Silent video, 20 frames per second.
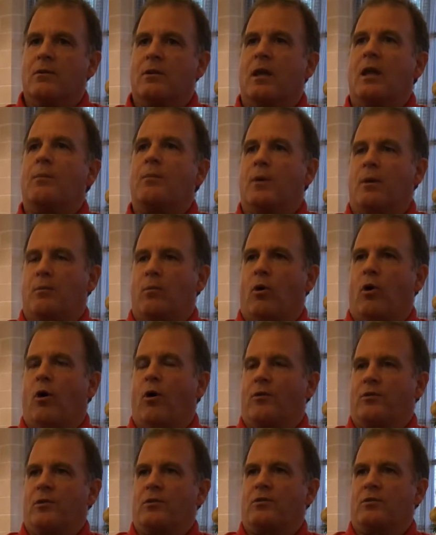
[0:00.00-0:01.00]
keeping
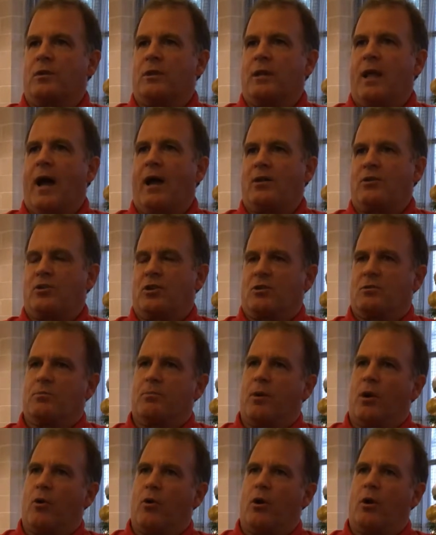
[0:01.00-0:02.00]
balls and not just
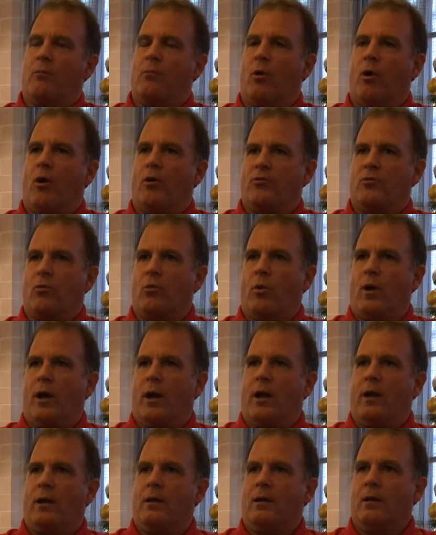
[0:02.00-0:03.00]
parrying balls
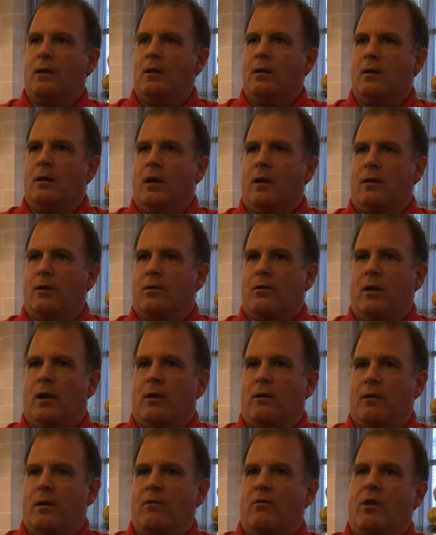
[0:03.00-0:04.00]
away
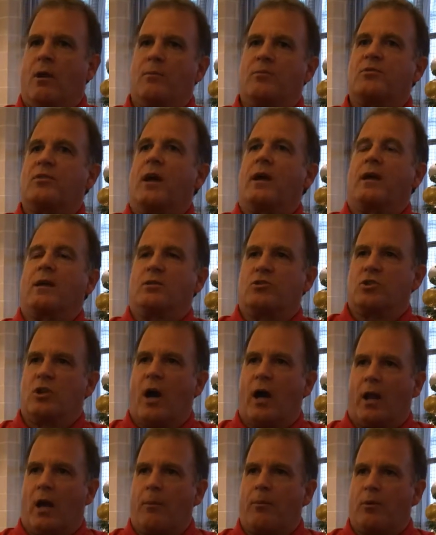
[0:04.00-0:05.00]
and giving up second
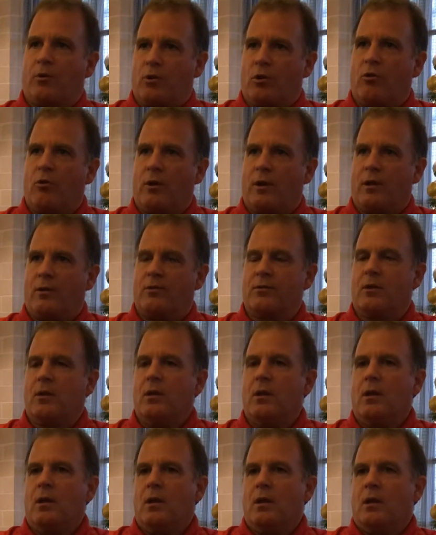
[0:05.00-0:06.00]
shot opportunities.
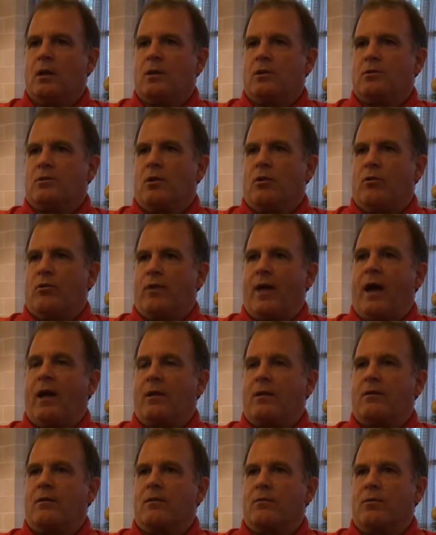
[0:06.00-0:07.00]
So
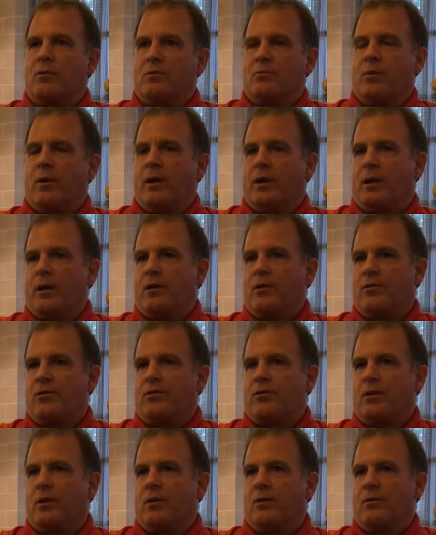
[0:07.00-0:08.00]
that was big.
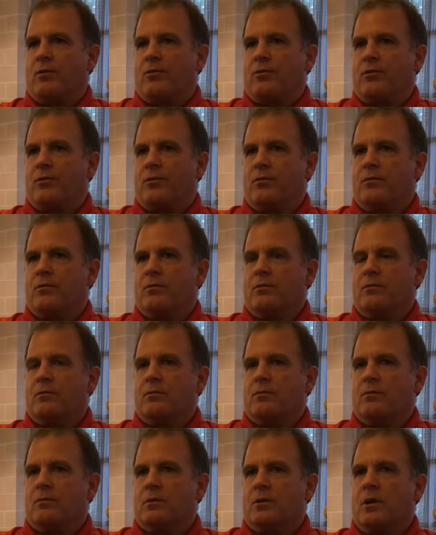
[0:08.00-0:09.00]
His
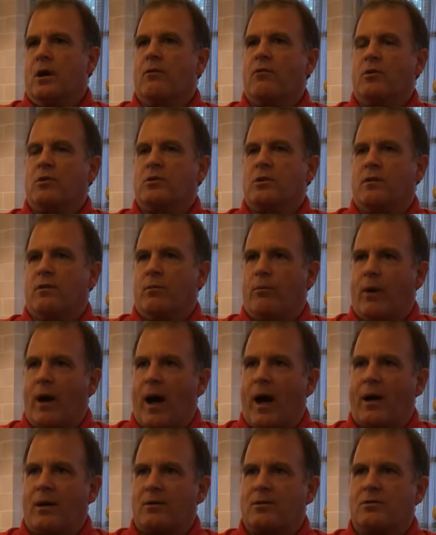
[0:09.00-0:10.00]
coverage of the
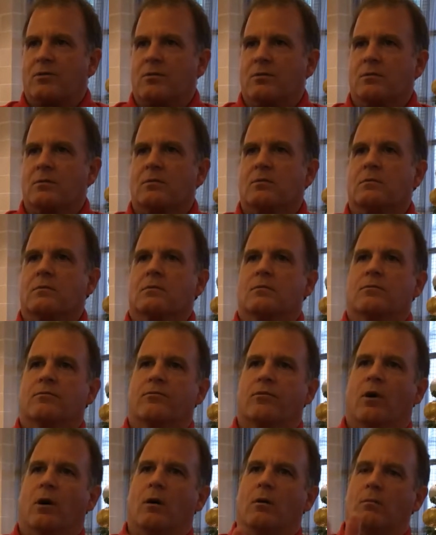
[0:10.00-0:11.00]
box
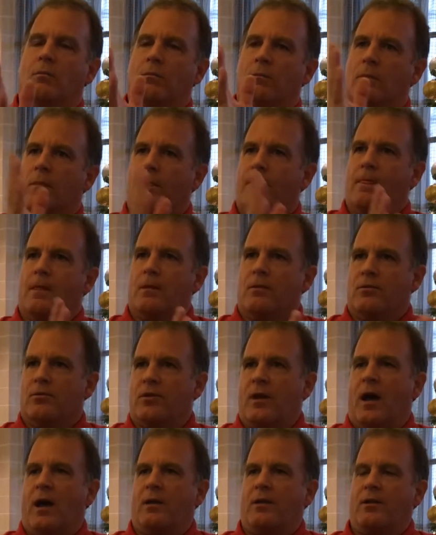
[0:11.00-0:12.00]
from
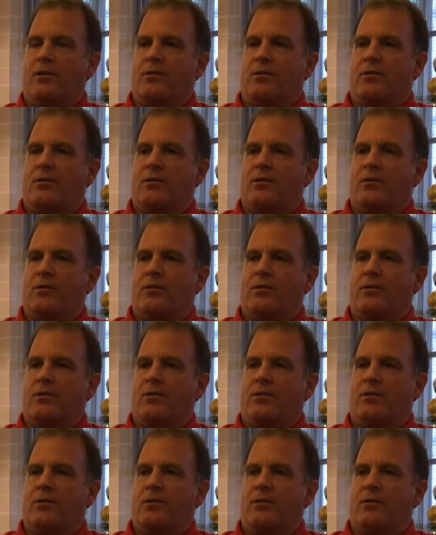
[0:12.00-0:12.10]
side